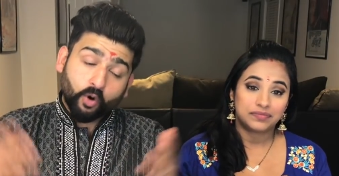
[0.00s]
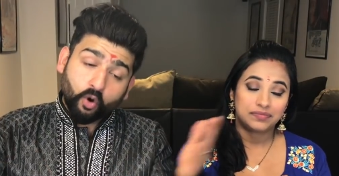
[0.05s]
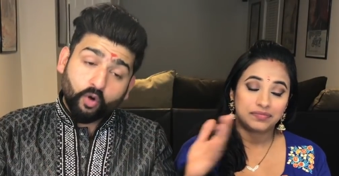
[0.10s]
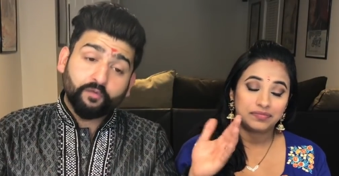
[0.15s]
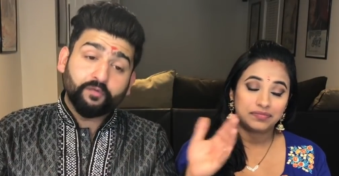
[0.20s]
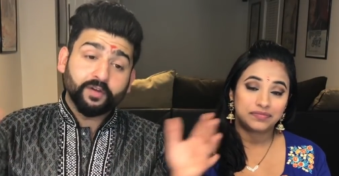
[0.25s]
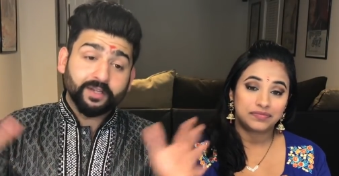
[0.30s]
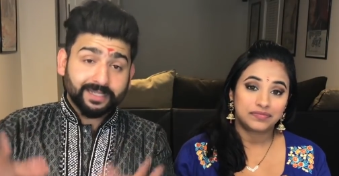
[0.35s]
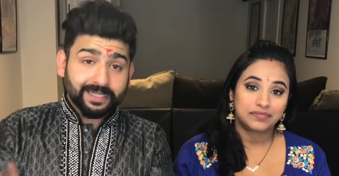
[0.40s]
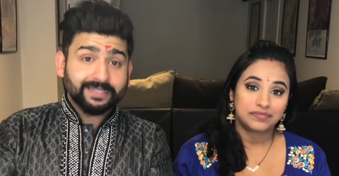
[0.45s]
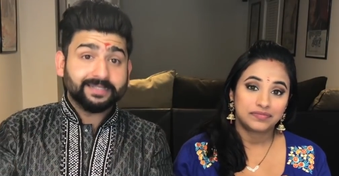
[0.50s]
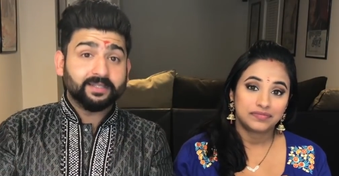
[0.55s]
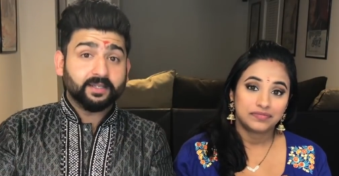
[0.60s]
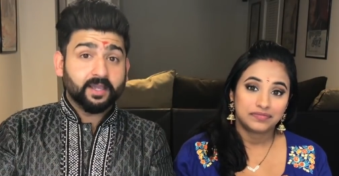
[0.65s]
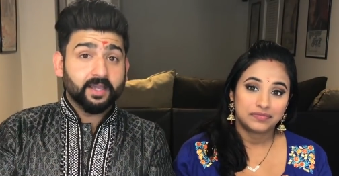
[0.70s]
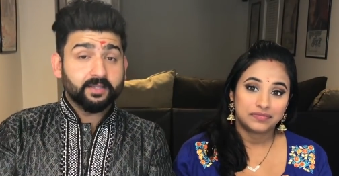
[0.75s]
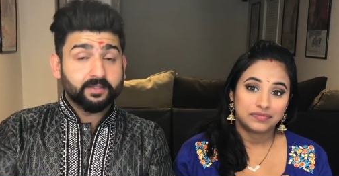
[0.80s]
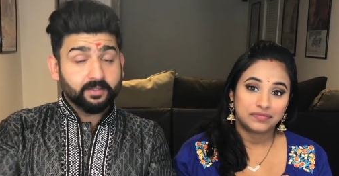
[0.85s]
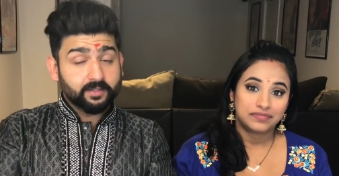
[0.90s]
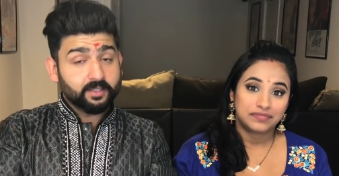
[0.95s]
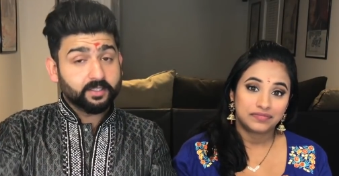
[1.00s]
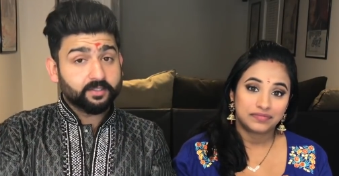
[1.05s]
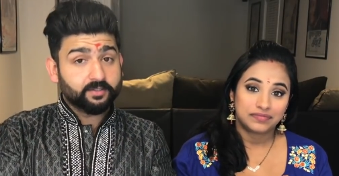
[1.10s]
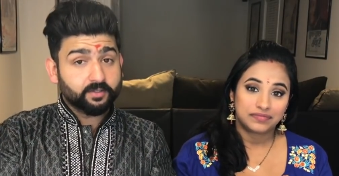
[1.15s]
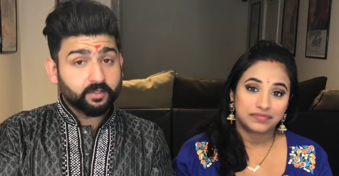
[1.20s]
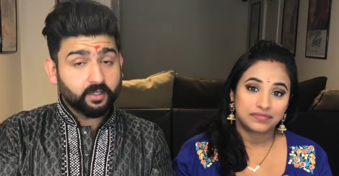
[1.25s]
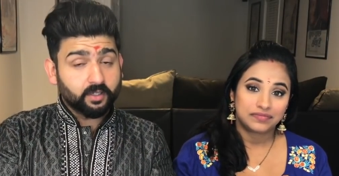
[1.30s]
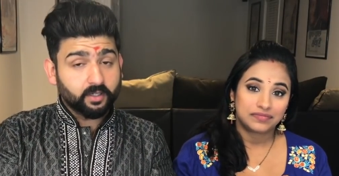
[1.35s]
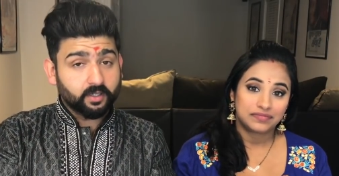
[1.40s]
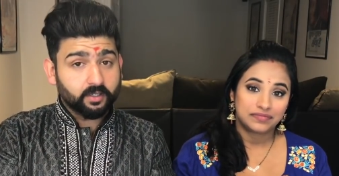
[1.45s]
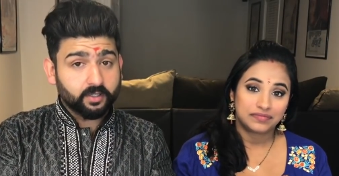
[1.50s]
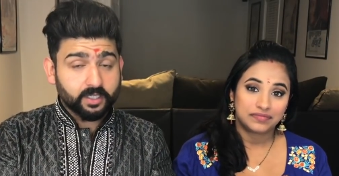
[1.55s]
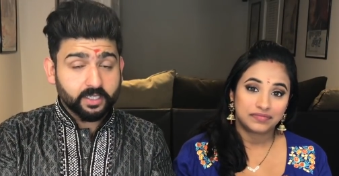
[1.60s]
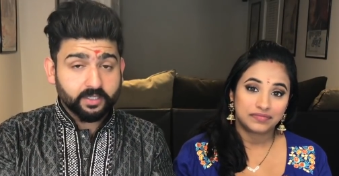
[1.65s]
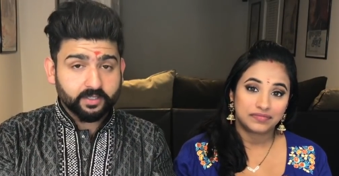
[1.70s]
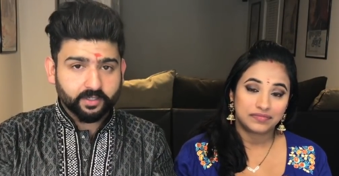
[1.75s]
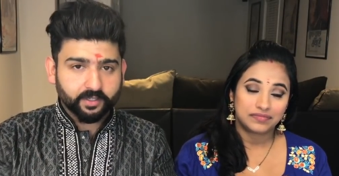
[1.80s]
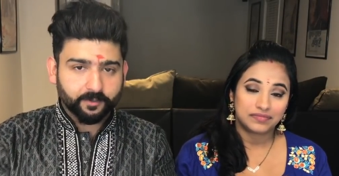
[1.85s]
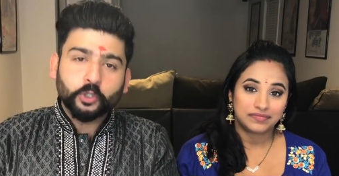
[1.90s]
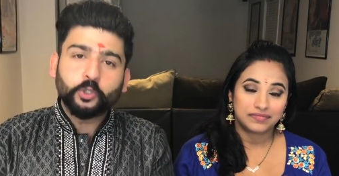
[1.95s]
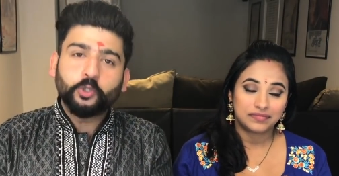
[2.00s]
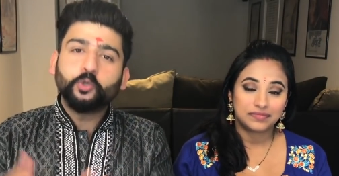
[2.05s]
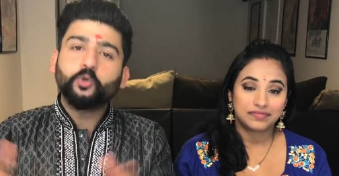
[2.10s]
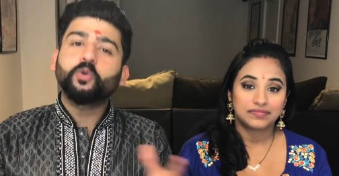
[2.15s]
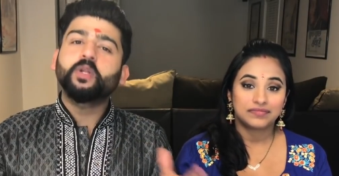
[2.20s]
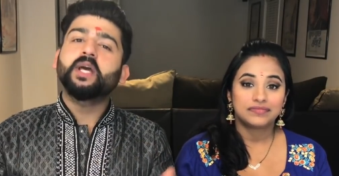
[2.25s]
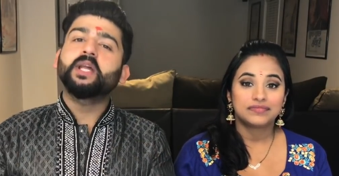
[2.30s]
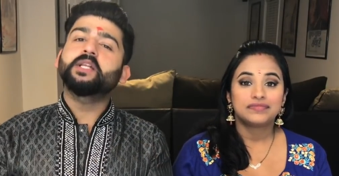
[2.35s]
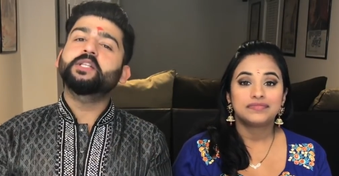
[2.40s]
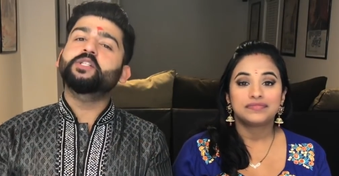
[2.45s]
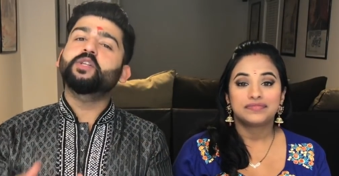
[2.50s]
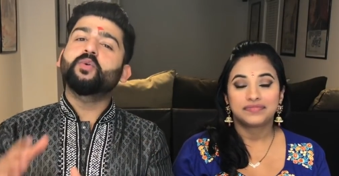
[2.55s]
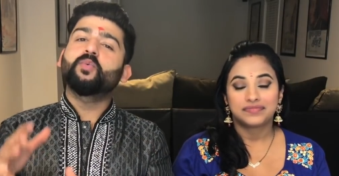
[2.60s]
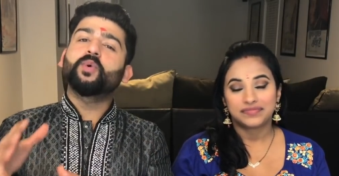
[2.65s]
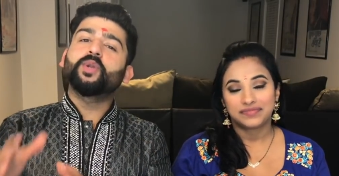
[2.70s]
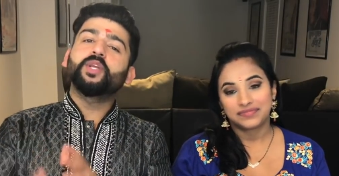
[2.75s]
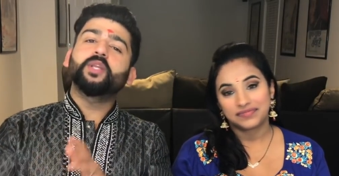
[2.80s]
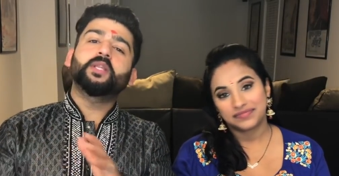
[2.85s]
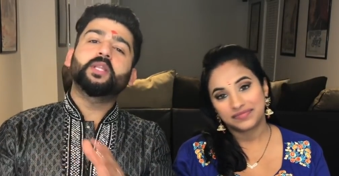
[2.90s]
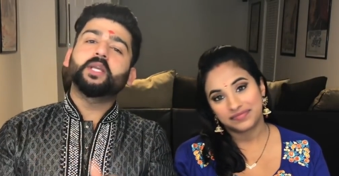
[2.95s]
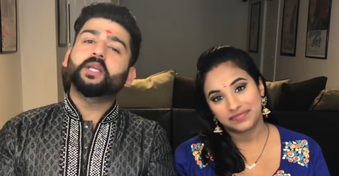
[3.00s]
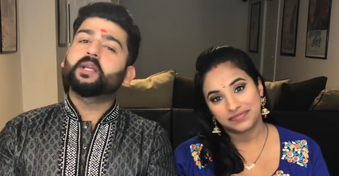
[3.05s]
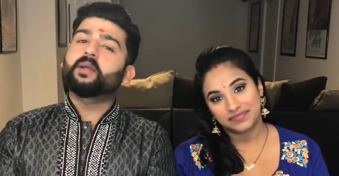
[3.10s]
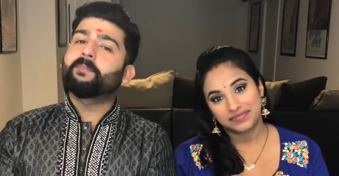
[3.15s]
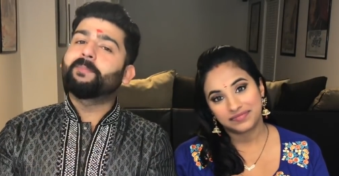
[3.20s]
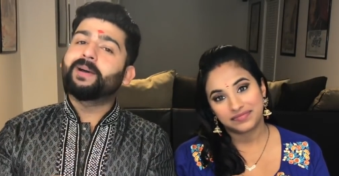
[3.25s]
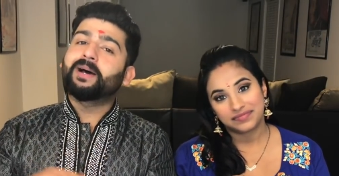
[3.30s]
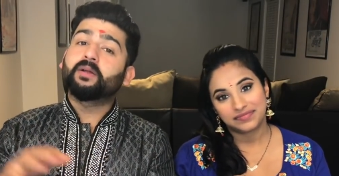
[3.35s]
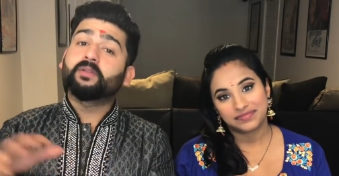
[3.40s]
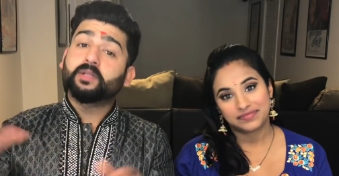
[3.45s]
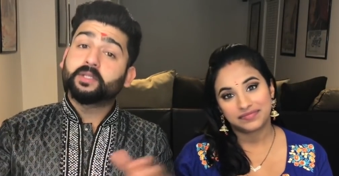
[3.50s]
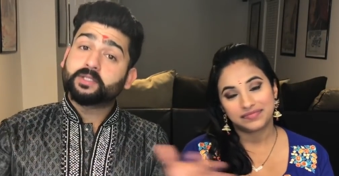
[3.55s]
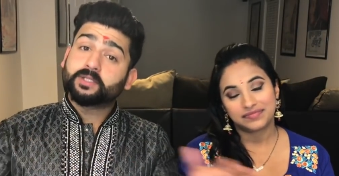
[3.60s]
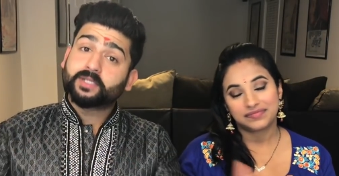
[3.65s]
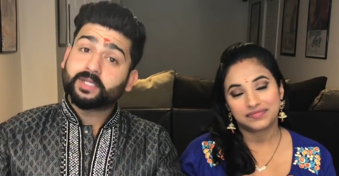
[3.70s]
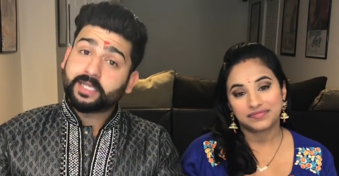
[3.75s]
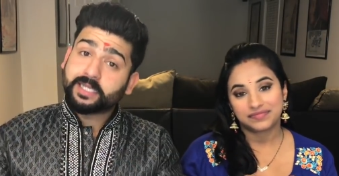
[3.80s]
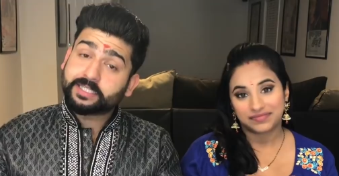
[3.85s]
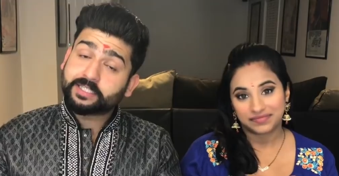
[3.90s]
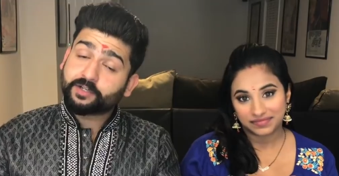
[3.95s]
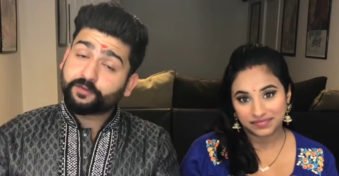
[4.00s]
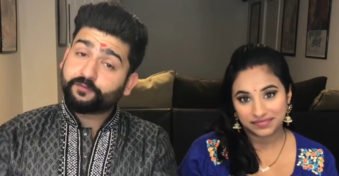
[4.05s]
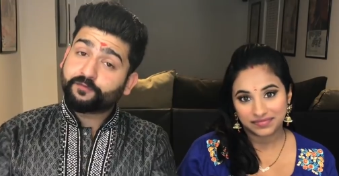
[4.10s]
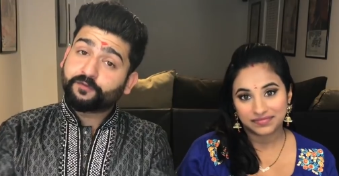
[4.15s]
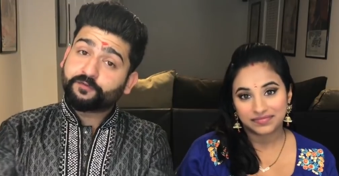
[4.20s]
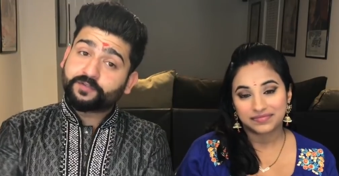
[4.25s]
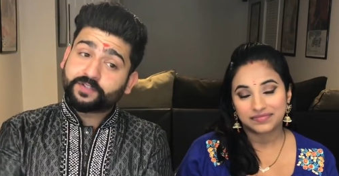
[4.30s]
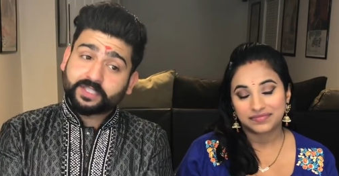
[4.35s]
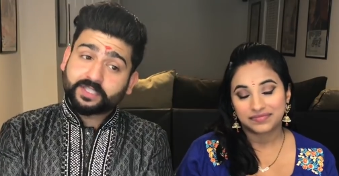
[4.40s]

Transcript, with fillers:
Speaker 1: hopefully that's the case in this uh, teaser so do let us know what do you think about this teaser if you've